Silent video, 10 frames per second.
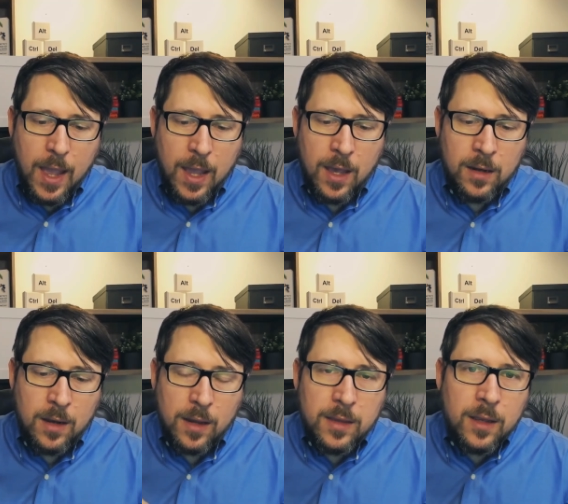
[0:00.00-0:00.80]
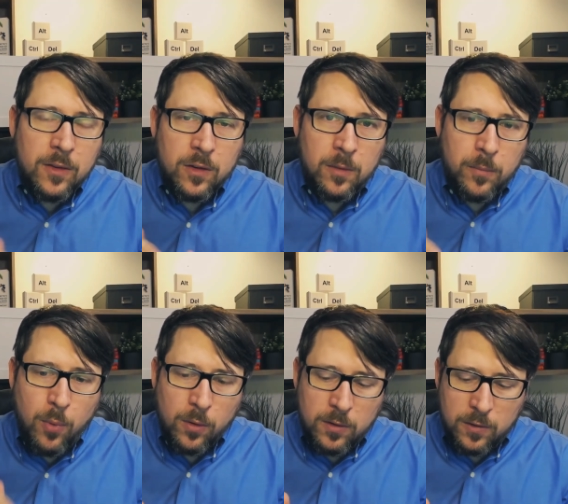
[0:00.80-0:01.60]
And I think it's an
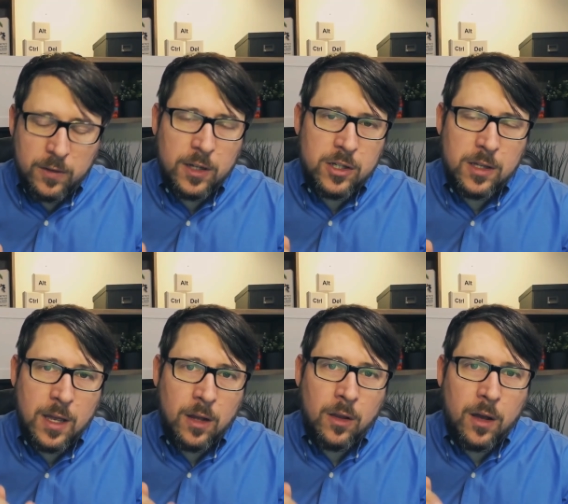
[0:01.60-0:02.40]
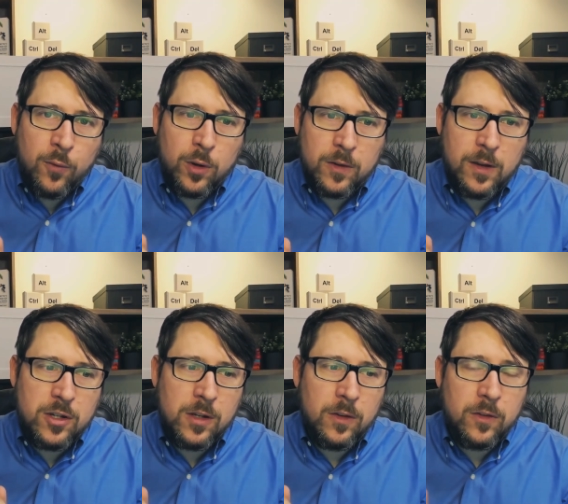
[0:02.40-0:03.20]
important distinction that a lot of
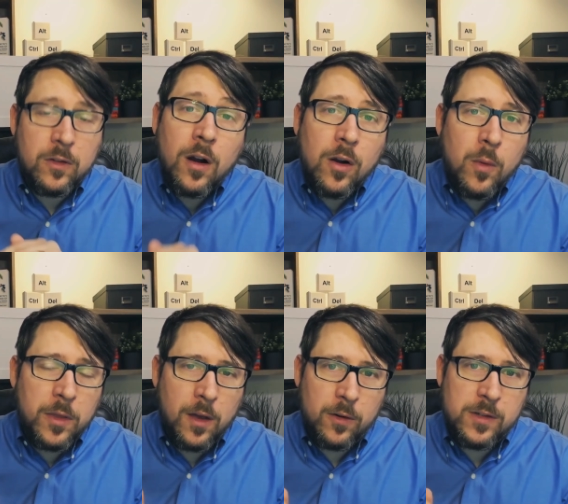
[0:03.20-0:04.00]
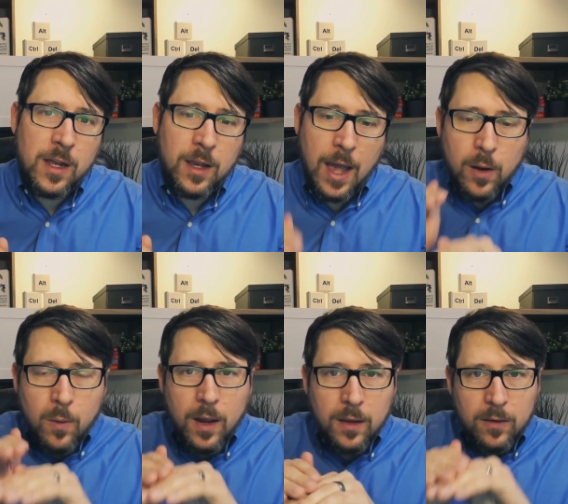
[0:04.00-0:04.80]
organizations struggle with understanding how do
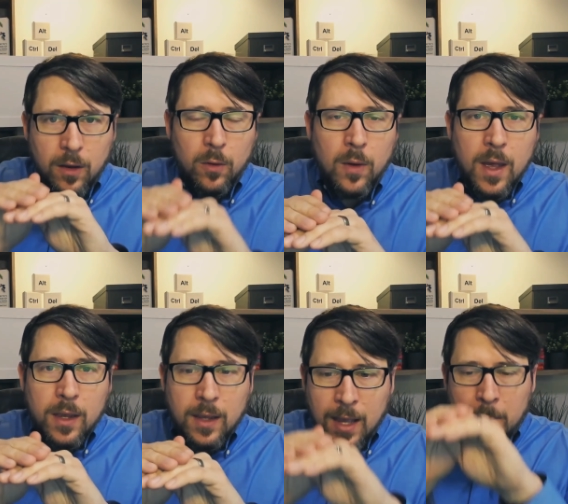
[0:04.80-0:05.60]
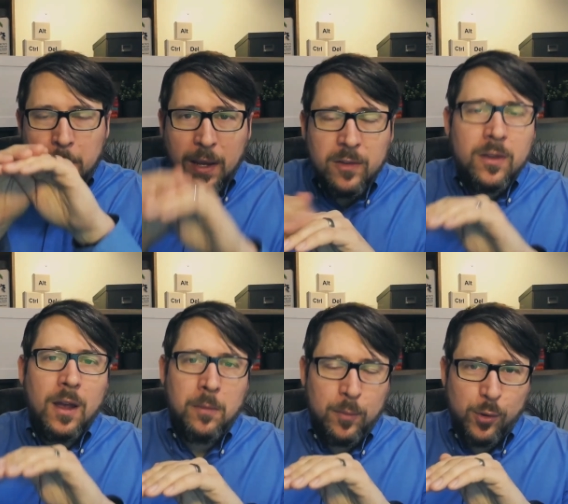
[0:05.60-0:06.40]
I, you know, get
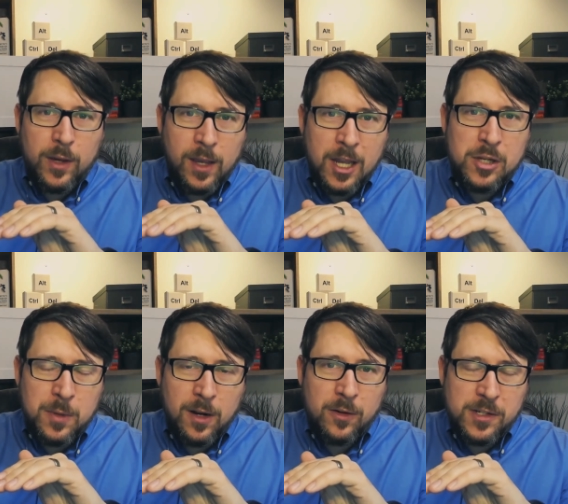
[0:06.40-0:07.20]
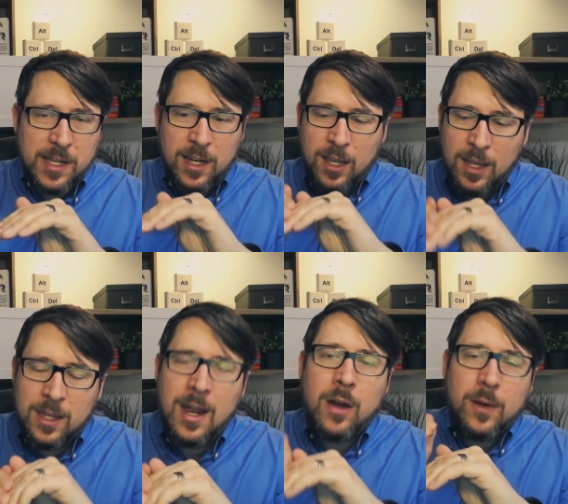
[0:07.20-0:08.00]
baseline employee engagement understanding and then
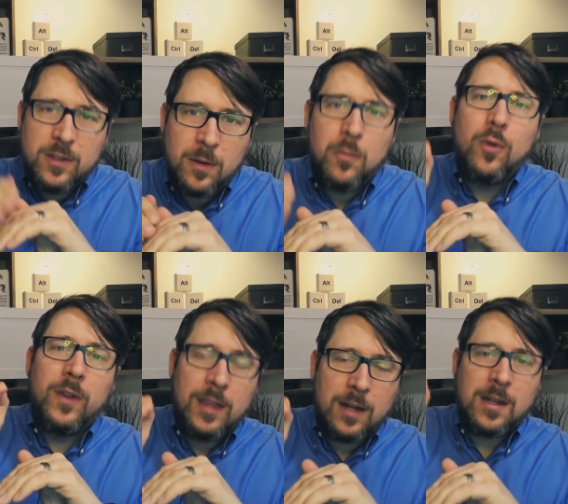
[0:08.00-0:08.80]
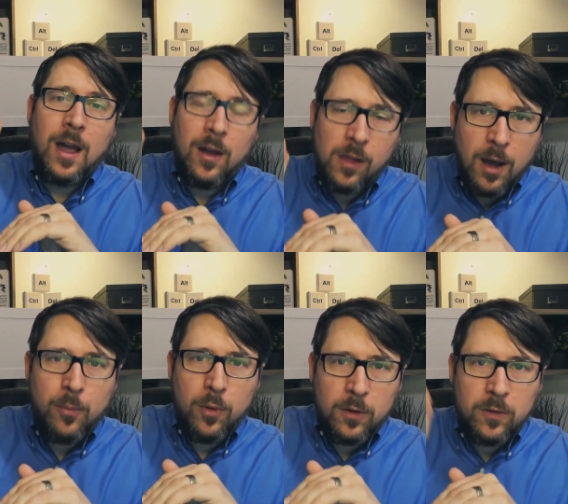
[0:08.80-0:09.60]
how do I start moving that dial
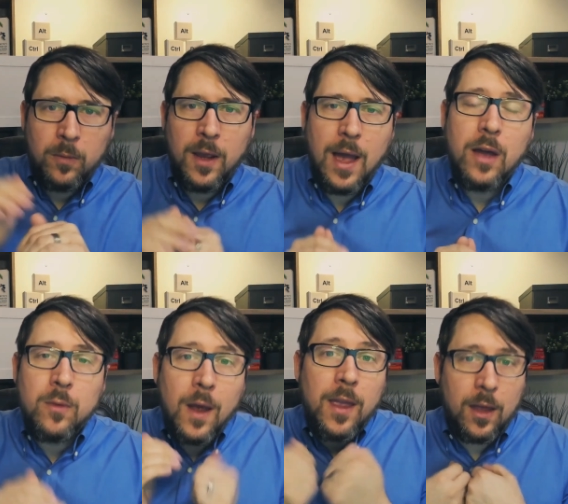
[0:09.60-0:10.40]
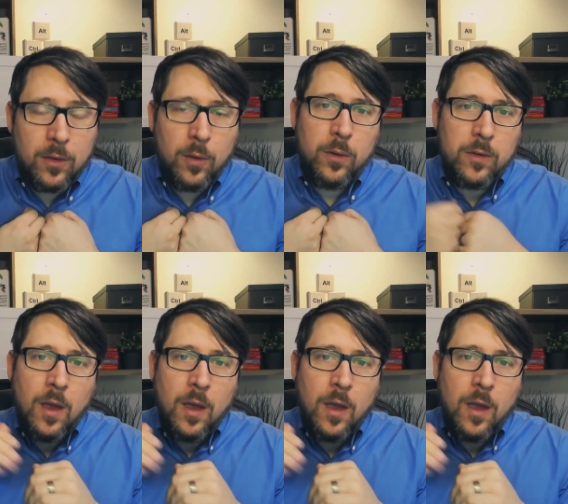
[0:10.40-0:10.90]
upwards, right? How do I get those